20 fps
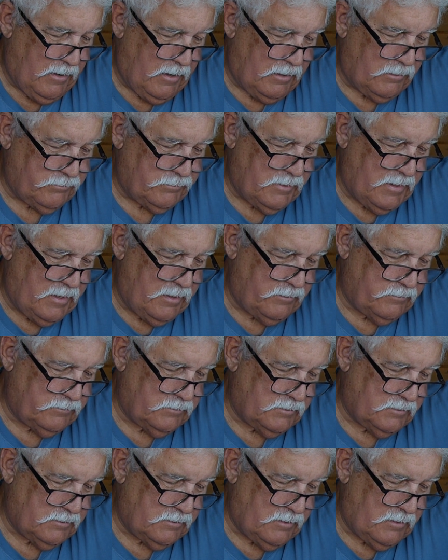I
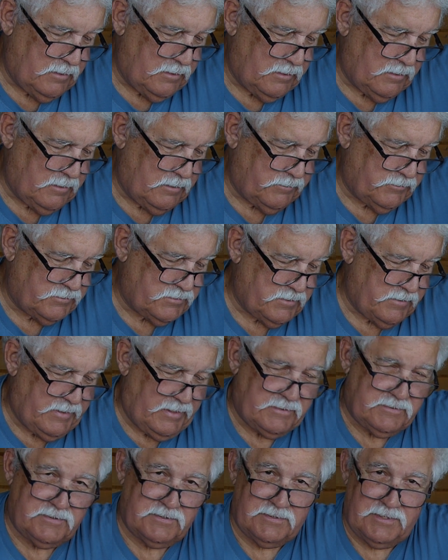round, so
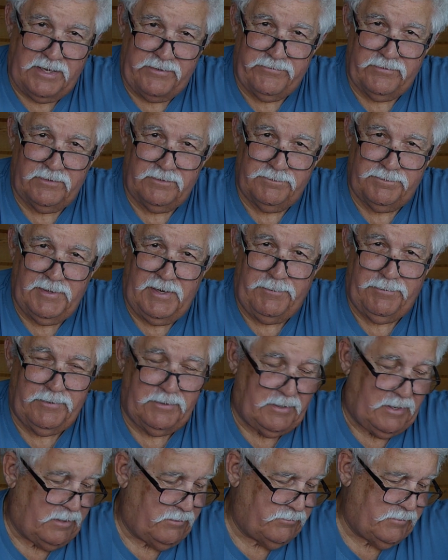that's 7
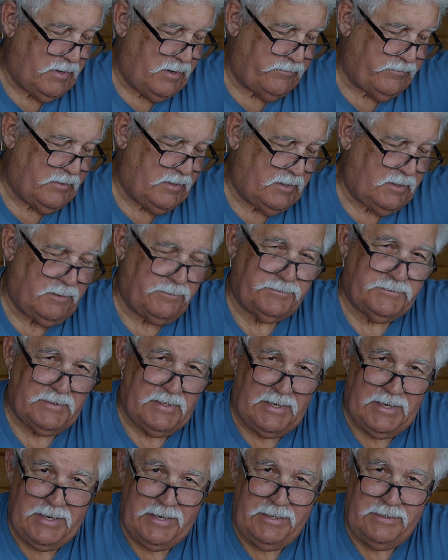people, I round that up
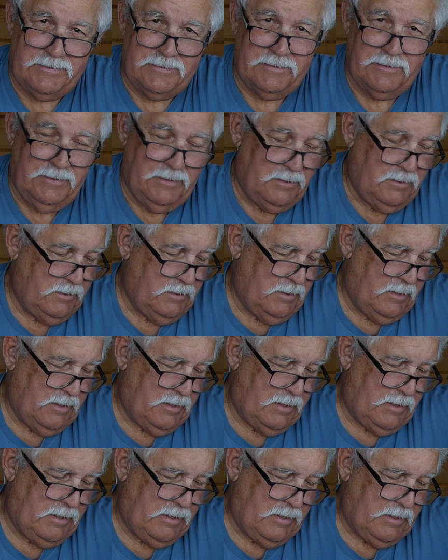to 8,
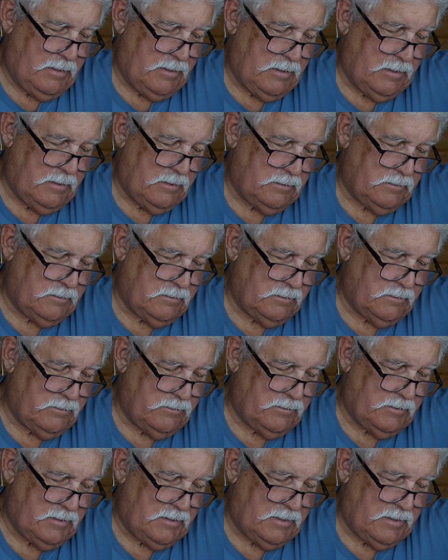and
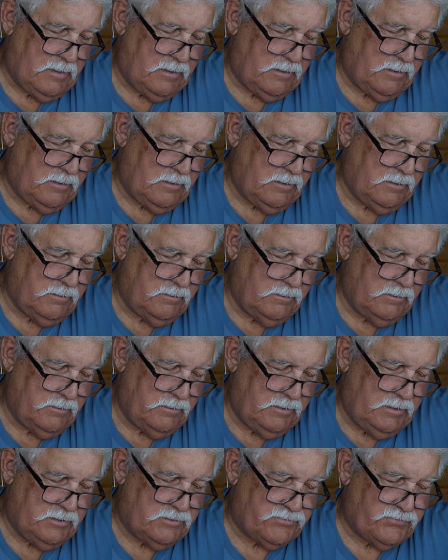then
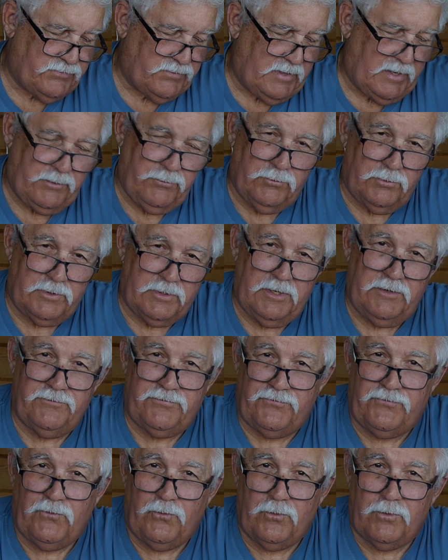each flight will get
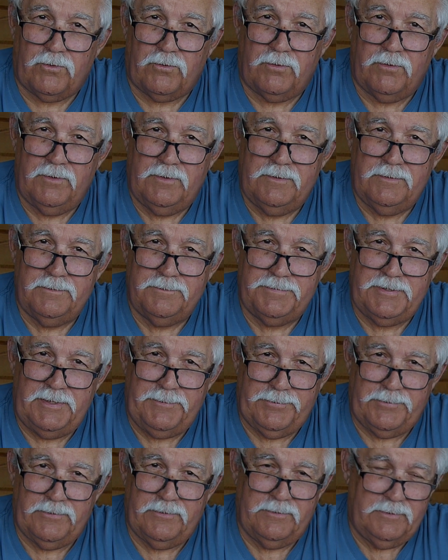4
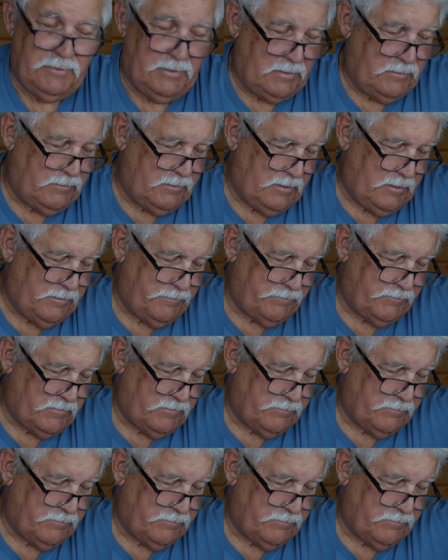people in that.